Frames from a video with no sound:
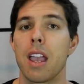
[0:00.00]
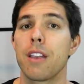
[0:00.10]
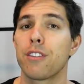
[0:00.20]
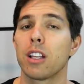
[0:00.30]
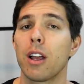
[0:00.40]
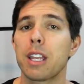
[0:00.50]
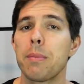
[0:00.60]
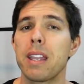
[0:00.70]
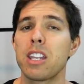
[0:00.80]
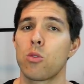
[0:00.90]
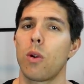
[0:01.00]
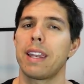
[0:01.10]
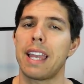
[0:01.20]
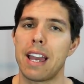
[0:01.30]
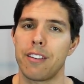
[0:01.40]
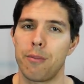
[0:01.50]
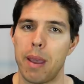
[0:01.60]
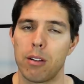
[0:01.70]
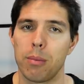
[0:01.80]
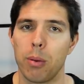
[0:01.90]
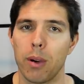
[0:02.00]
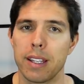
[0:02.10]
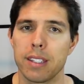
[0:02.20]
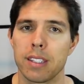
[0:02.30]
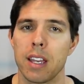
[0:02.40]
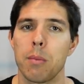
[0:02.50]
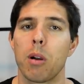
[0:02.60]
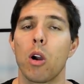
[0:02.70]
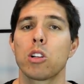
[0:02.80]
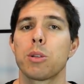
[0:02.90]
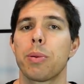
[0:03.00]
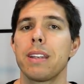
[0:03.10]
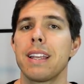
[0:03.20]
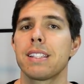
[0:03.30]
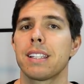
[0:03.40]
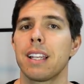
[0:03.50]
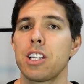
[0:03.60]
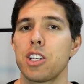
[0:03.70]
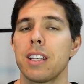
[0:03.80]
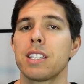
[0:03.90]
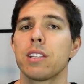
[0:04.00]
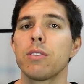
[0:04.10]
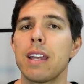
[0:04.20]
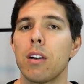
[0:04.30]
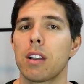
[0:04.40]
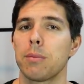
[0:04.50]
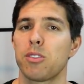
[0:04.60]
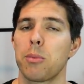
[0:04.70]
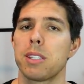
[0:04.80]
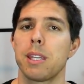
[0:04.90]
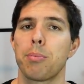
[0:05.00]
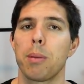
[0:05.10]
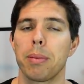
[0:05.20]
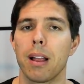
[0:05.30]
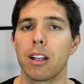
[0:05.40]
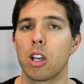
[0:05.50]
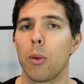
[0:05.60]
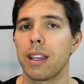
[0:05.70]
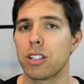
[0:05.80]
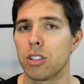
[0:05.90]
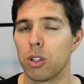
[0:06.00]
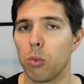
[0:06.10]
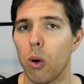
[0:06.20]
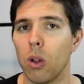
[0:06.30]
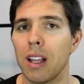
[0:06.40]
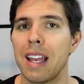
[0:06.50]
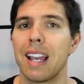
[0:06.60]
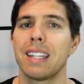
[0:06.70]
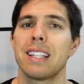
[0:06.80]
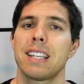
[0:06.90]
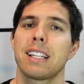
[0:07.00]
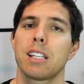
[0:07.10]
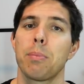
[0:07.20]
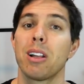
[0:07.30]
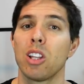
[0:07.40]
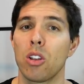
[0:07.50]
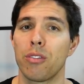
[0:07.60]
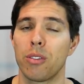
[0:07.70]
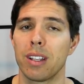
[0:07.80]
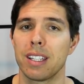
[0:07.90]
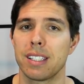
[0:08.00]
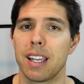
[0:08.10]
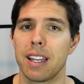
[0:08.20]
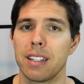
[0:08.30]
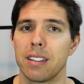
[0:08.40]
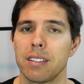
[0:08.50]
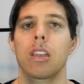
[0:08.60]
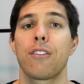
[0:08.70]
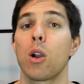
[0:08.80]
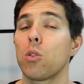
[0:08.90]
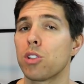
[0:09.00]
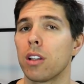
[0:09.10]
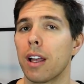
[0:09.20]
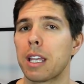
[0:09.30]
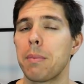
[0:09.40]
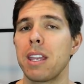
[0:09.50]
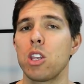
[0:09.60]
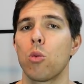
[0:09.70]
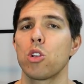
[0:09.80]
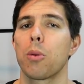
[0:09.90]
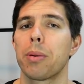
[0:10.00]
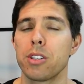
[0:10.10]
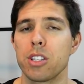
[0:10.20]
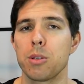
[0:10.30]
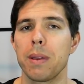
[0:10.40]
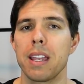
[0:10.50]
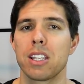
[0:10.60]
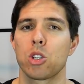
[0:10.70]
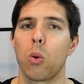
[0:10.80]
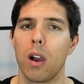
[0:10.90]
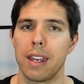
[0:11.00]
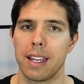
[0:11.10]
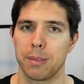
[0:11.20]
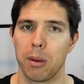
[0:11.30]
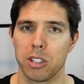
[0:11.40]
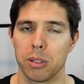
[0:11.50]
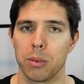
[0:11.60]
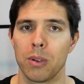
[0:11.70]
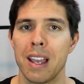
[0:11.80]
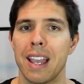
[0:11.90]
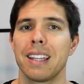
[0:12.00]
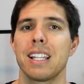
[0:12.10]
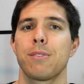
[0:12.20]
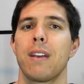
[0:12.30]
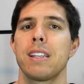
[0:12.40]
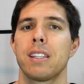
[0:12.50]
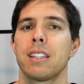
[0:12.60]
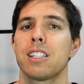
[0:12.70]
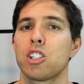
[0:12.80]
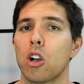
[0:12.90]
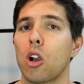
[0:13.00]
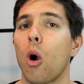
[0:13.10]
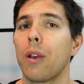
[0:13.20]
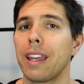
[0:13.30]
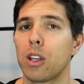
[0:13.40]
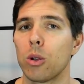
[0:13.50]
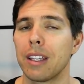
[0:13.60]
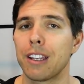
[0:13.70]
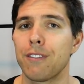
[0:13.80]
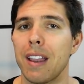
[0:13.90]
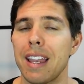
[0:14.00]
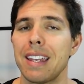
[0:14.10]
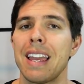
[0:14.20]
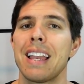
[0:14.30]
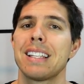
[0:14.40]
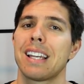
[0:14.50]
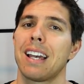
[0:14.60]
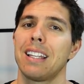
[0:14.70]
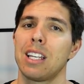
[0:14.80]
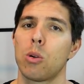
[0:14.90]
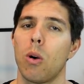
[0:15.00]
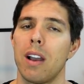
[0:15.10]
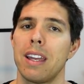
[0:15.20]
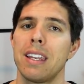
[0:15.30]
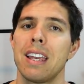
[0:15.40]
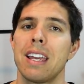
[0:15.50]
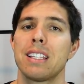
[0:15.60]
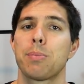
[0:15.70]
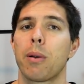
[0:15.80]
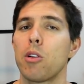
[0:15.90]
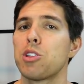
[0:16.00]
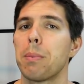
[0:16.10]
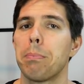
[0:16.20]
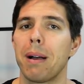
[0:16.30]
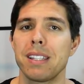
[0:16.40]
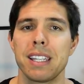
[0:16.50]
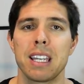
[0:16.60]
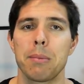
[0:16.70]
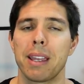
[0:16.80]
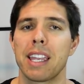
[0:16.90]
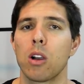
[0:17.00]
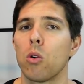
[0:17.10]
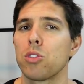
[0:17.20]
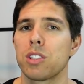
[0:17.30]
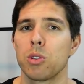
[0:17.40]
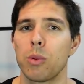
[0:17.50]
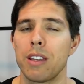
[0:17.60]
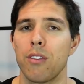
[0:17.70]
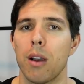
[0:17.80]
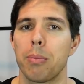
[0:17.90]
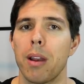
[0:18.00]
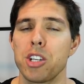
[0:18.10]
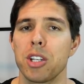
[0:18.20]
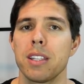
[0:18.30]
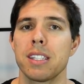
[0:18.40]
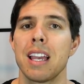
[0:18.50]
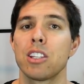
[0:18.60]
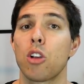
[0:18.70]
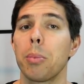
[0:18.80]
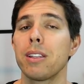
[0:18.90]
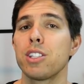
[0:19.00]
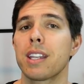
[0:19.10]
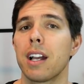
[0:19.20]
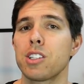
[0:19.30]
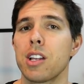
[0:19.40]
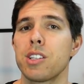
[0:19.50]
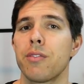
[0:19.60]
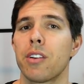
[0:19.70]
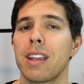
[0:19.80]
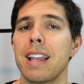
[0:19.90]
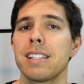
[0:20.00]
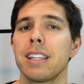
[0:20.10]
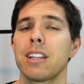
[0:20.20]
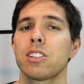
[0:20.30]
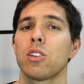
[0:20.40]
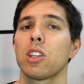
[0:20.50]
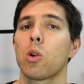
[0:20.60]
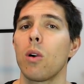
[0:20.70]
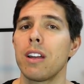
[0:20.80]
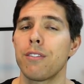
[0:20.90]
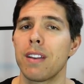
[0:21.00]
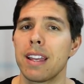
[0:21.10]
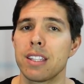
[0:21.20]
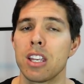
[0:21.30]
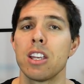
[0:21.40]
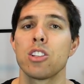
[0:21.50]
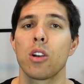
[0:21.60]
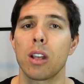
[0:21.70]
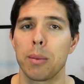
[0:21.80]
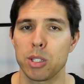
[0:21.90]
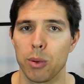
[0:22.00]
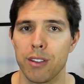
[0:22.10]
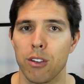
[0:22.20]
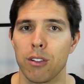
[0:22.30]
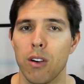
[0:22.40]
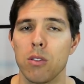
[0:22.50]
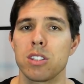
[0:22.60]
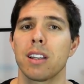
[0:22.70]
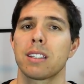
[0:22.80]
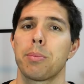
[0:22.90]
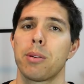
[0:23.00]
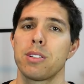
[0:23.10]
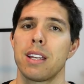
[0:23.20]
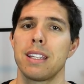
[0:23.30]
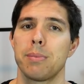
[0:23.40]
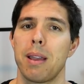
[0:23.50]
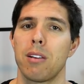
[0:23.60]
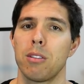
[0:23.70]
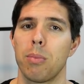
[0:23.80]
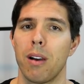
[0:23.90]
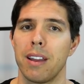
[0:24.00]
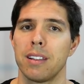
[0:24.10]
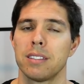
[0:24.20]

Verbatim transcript: If you're like me, you're running out of power points. My Octoprint installation until now comes from a separate plug going into the wall and that takes up a lot of real estate. If you're also like me, you want your printer to be as quiet as possible. And let's face it, the stock hot end cooling fan is hardly quiet. It's prone to buzzing and making all sorts of weird vibrations. Trouble is you can't change it very easily because all the quiet fans don't come in 24 volts like the printer is powered by.